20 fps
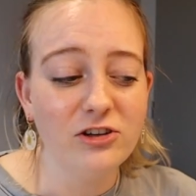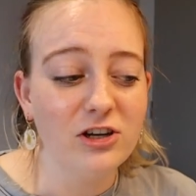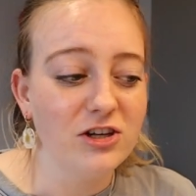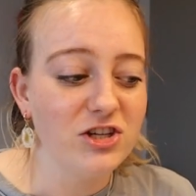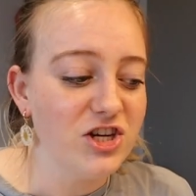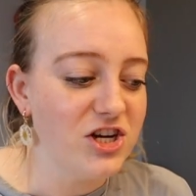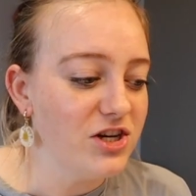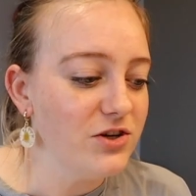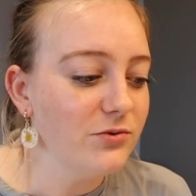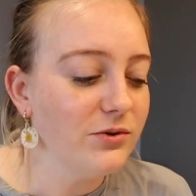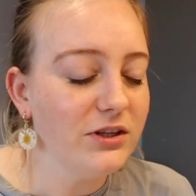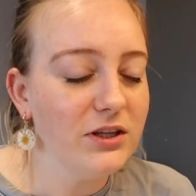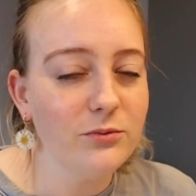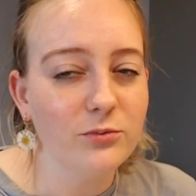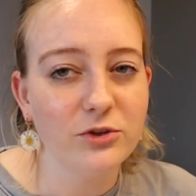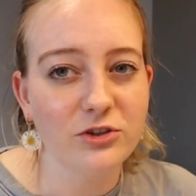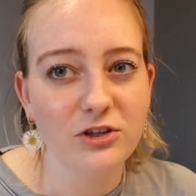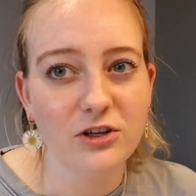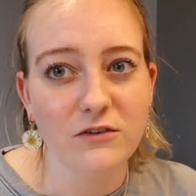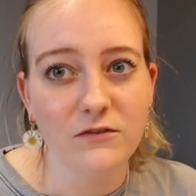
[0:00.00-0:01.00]
And I genuinely
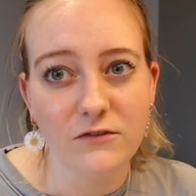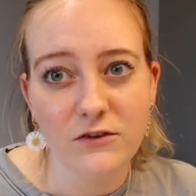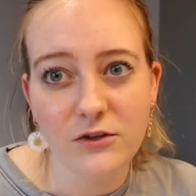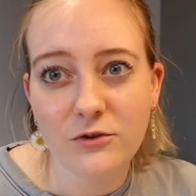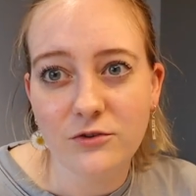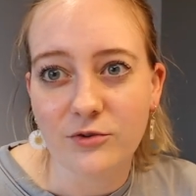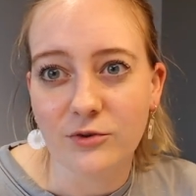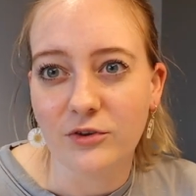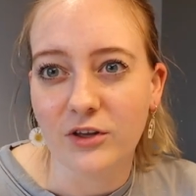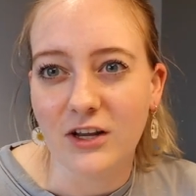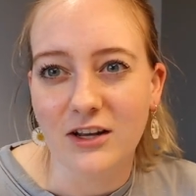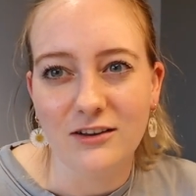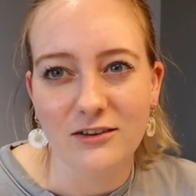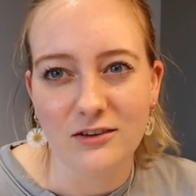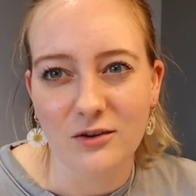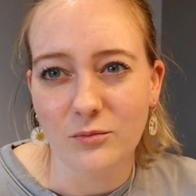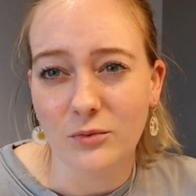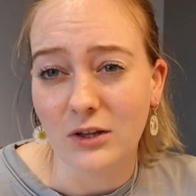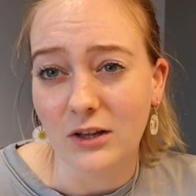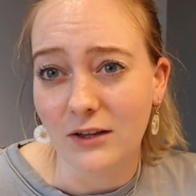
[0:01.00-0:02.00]
was confused. It's like, is
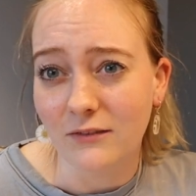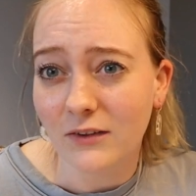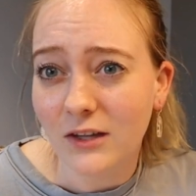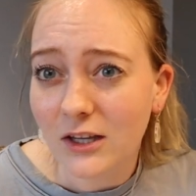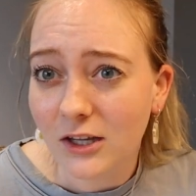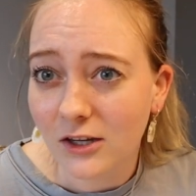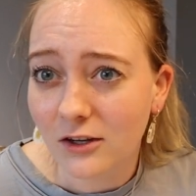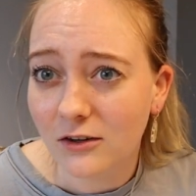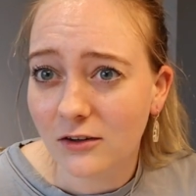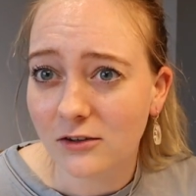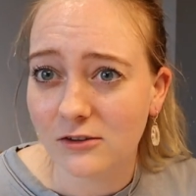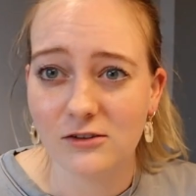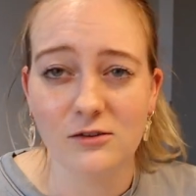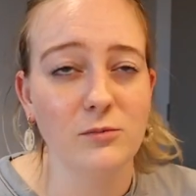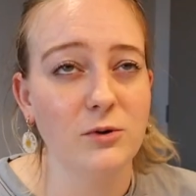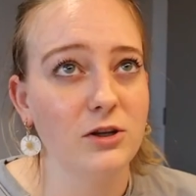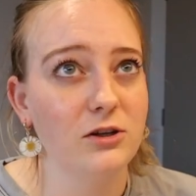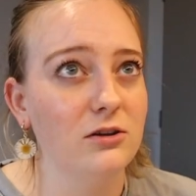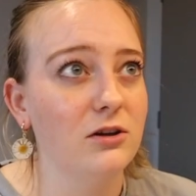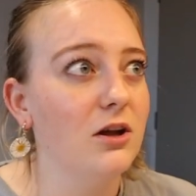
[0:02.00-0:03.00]
someone living here? Did
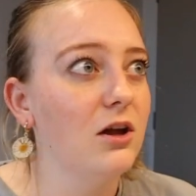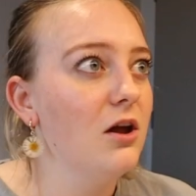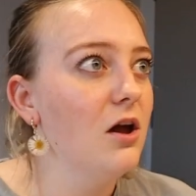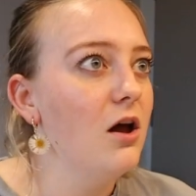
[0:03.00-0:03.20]
someone